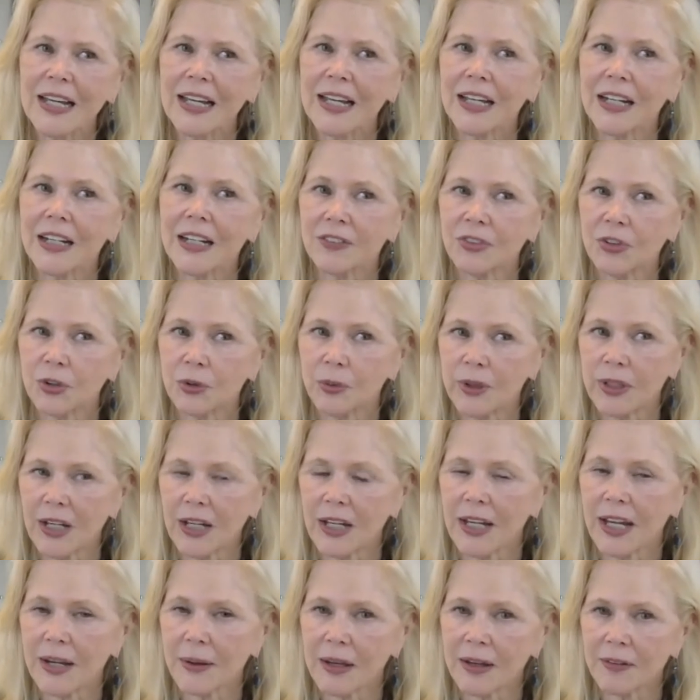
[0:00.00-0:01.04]
And if you,
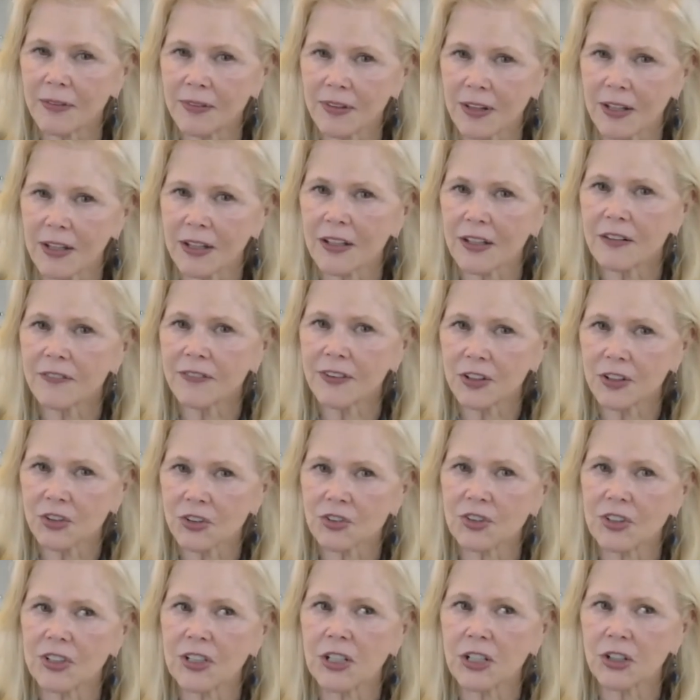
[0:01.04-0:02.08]
at the end of each
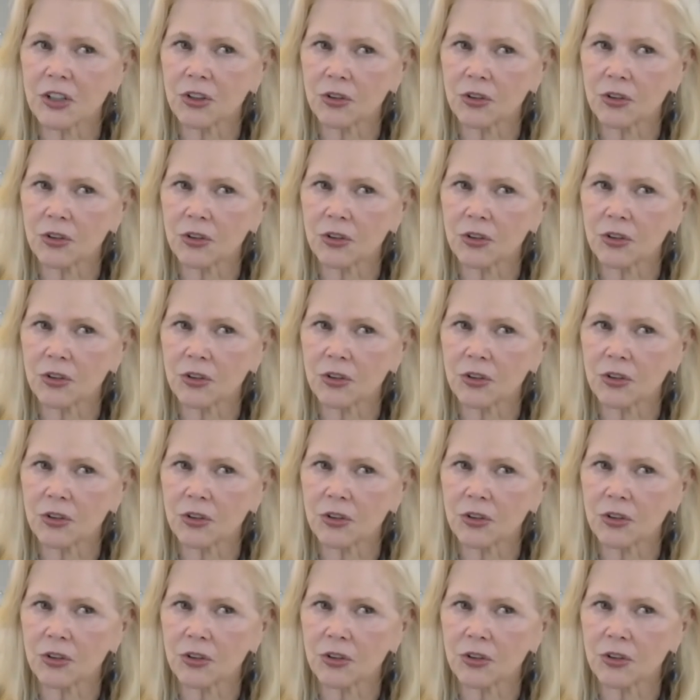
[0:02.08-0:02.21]
scene,